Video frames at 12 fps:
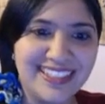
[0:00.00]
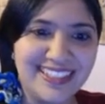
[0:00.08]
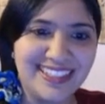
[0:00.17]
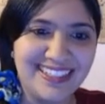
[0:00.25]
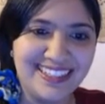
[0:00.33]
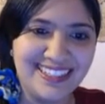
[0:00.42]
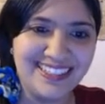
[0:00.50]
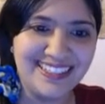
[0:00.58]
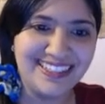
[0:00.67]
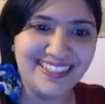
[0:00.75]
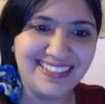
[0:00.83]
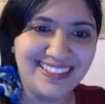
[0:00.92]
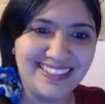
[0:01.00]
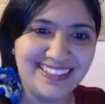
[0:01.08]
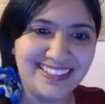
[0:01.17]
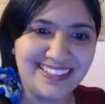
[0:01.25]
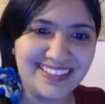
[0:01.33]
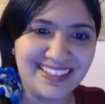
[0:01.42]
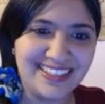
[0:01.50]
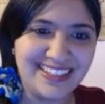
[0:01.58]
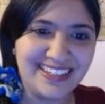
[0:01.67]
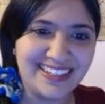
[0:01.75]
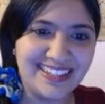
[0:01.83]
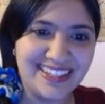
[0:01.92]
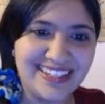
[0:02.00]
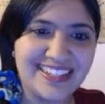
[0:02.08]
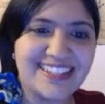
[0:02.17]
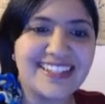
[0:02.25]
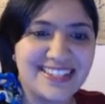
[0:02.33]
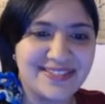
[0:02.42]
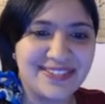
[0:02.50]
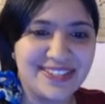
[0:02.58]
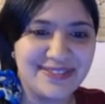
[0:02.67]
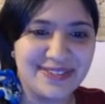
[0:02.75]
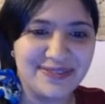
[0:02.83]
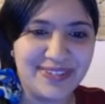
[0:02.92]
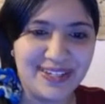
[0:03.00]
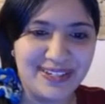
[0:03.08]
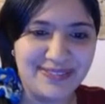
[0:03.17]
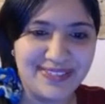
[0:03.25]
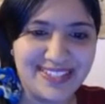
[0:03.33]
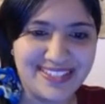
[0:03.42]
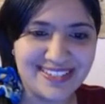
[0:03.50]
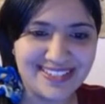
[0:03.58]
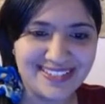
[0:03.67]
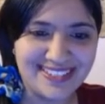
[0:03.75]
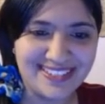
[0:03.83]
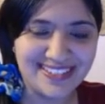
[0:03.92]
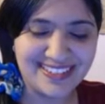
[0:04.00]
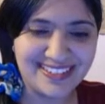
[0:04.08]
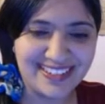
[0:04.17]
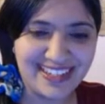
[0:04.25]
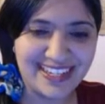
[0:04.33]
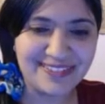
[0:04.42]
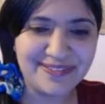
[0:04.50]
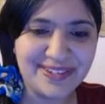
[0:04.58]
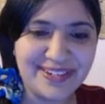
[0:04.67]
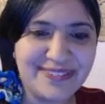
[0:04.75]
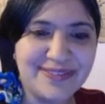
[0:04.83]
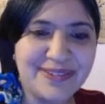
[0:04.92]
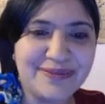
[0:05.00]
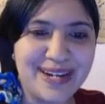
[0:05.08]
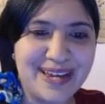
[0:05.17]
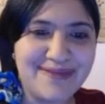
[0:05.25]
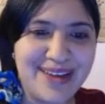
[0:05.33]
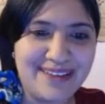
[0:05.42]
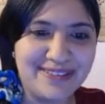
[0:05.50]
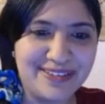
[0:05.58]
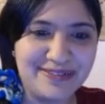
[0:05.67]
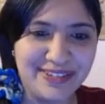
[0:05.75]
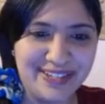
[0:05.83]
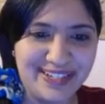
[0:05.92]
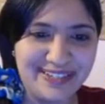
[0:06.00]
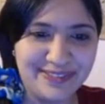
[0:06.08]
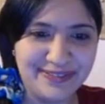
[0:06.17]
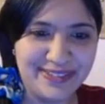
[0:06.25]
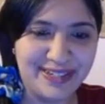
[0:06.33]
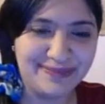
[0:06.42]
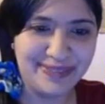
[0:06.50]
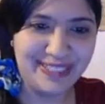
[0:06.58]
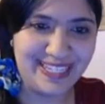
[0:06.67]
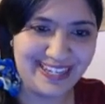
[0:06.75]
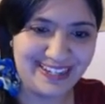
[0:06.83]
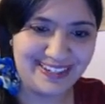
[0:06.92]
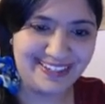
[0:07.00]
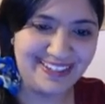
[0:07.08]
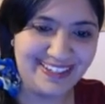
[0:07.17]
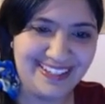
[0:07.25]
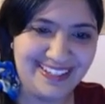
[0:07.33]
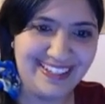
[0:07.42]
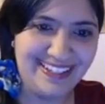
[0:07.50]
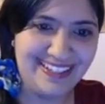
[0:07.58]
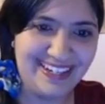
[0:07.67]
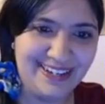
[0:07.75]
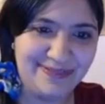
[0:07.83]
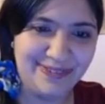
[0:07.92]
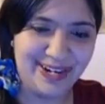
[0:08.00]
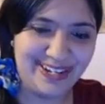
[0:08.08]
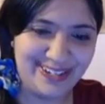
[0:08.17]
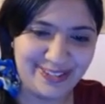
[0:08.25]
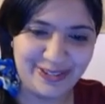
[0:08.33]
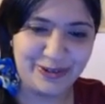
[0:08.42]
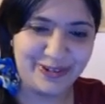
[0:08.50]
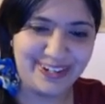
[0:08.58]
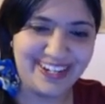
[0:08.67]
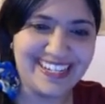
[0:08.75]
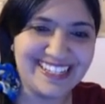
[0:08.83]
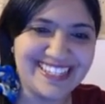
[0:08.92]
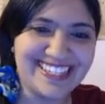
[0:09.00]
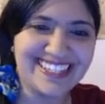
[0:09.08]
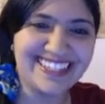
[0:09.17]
uh, and it's one of my hobbies. Like even when I'm having fun, even when I'm playing, I'm writing stories.